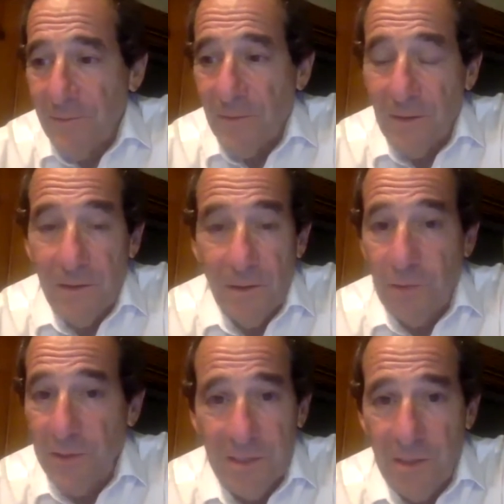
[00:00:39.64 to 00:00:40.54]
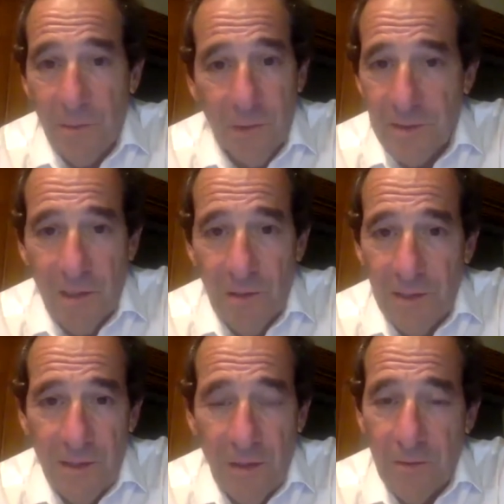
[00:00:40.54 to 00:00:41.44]
the police and the military
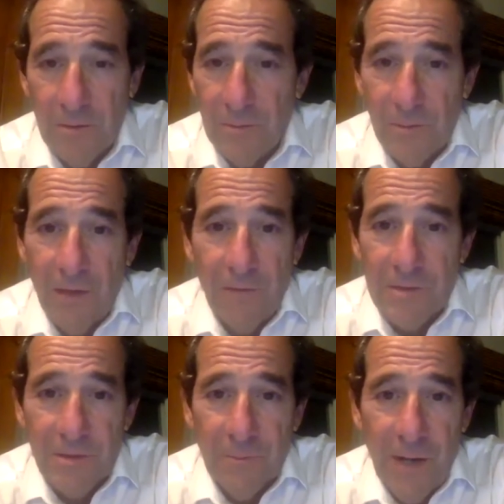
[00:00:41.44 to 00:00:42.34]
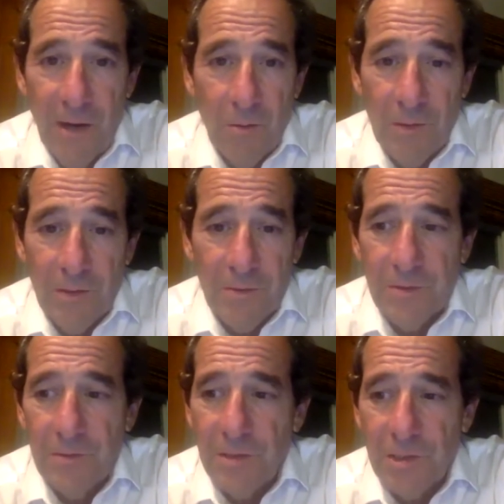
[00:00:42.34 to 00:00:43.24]
and the other levers of power, whether it's
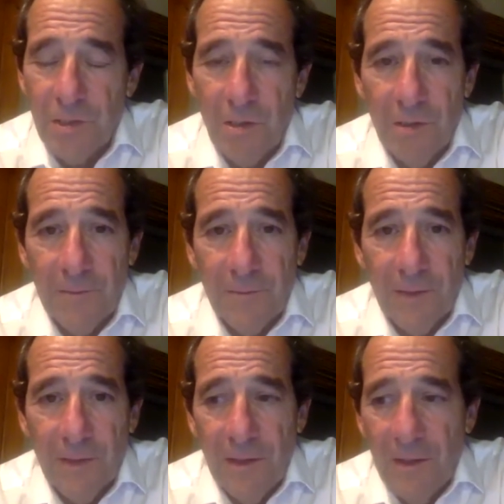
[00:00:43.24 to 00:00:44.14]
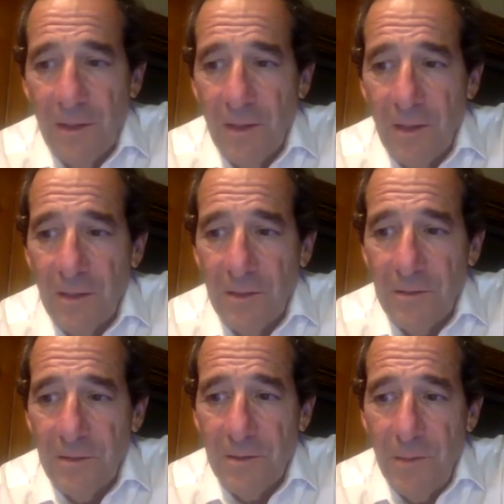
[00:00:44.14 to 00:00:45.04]
judiciary. The
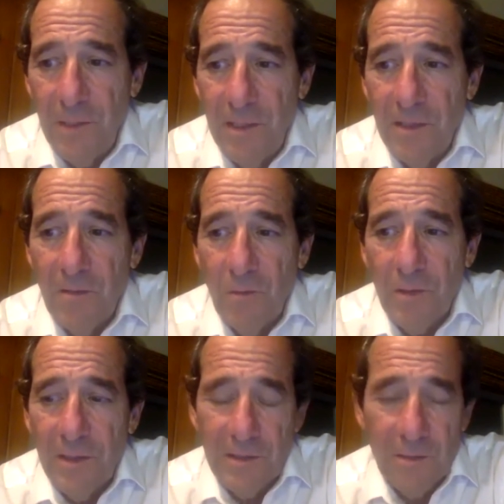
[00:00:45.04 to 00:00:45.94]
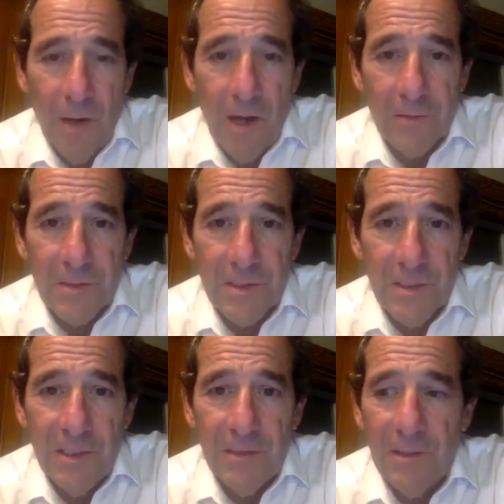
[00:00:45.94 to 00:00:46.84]
media, or in a
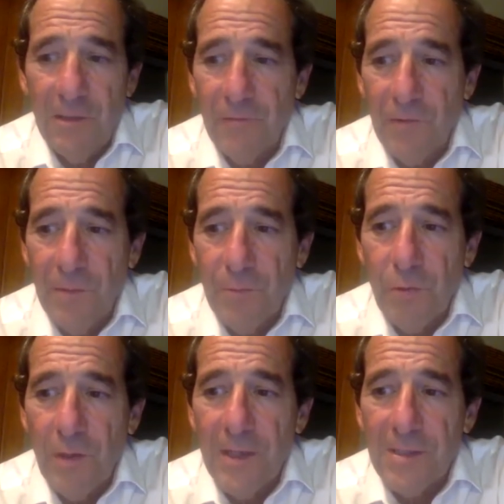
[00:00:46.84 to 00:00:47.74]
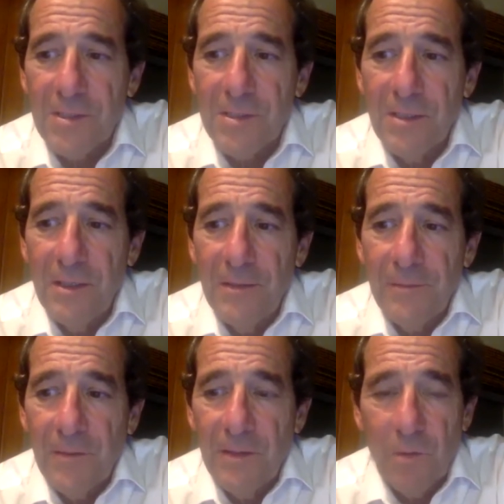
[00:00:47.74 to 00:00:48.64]
democracy, a free press,
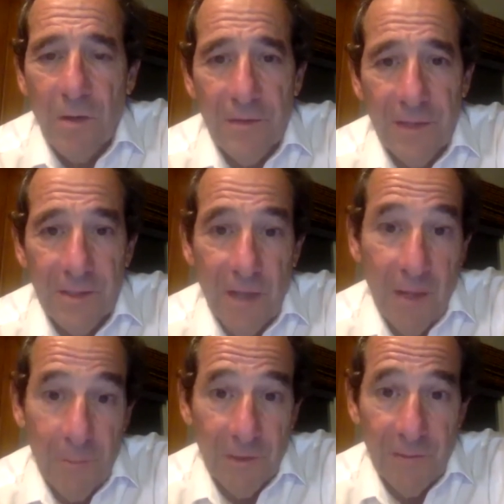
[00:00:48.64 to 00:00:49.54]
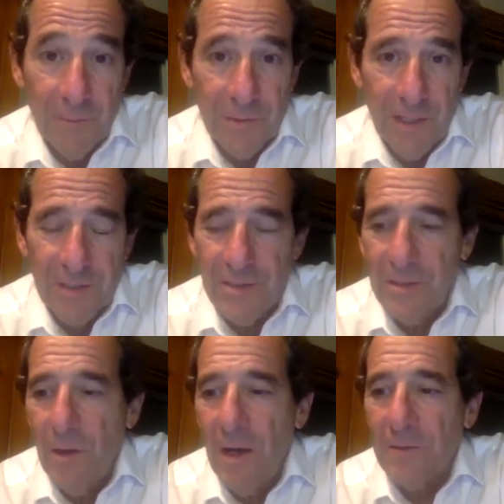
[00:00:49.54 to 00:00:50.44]
is one of the things I believe protects
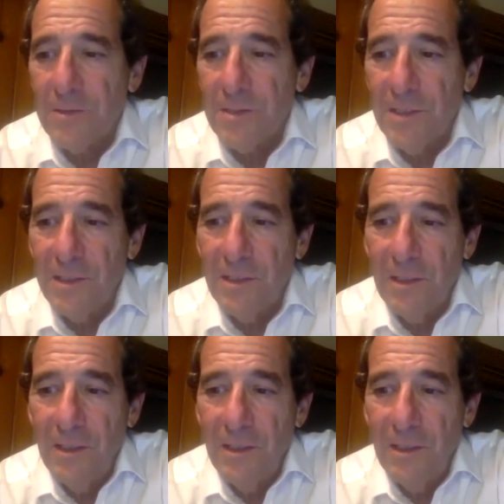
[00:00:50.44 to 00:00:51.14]
a democracy.